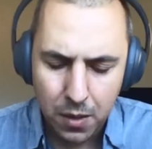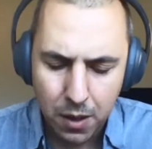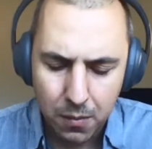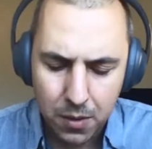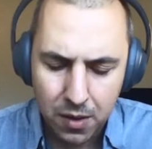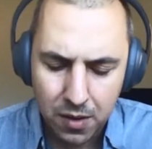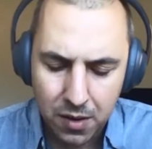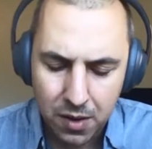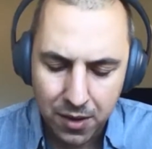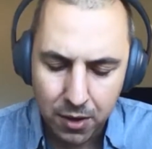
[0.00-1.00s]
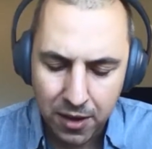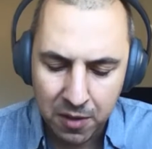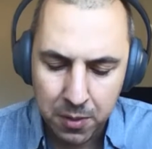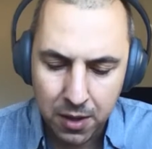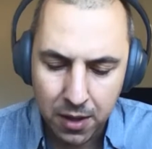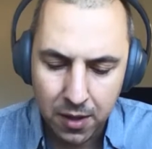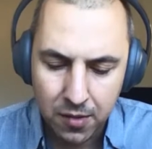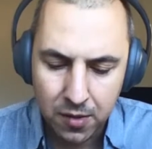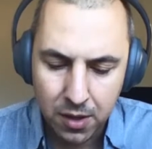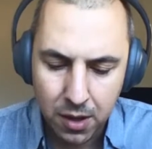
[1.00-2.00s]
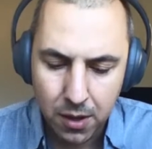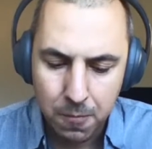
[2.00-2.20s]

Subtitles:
the second aspect is